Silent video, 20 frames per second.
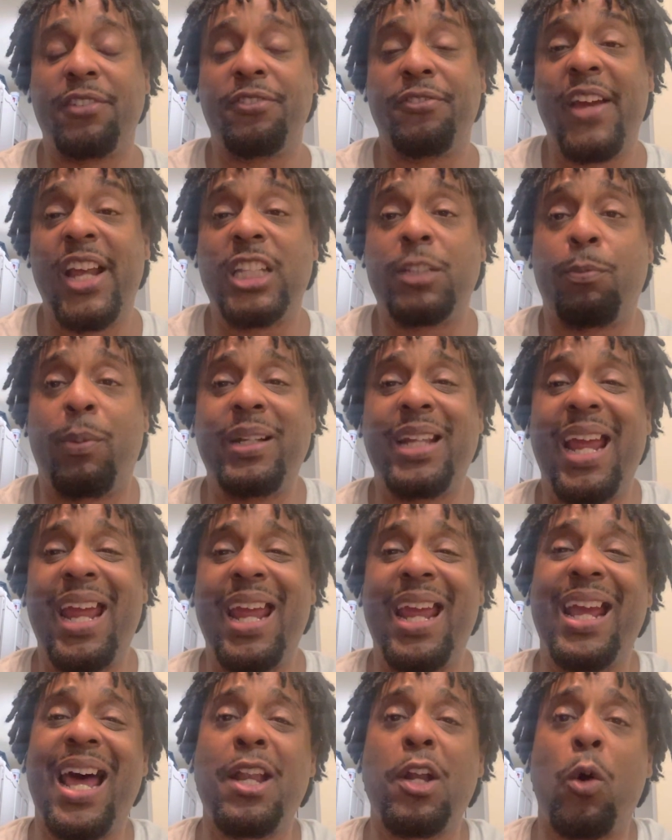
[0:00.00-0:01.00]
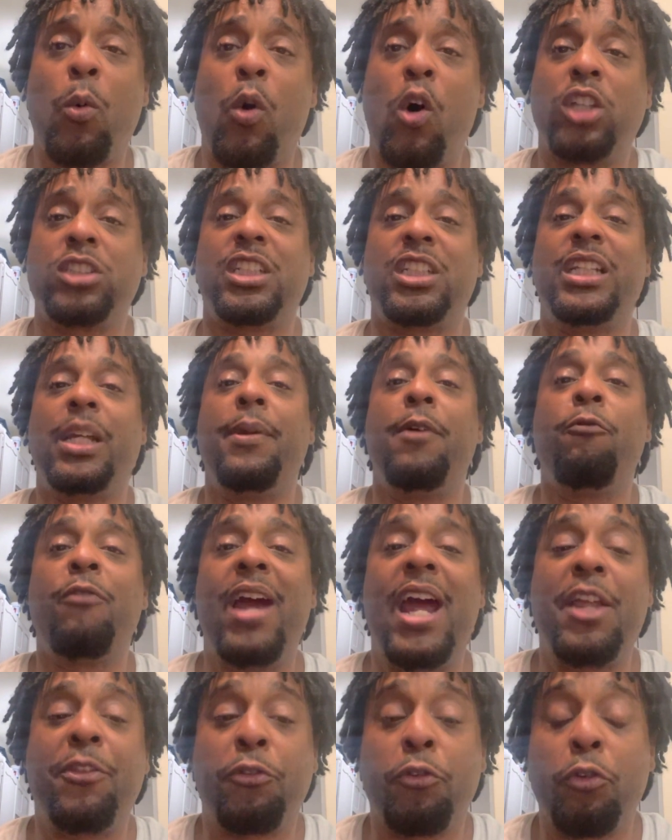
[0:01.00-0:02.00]
face, but they ain't got no walls because they've been
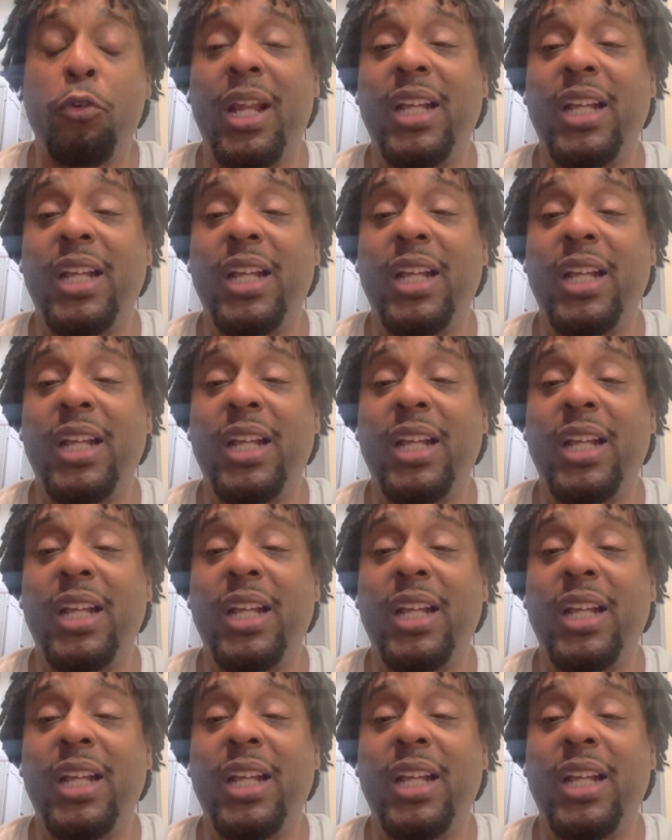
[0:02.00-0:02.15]
ran through.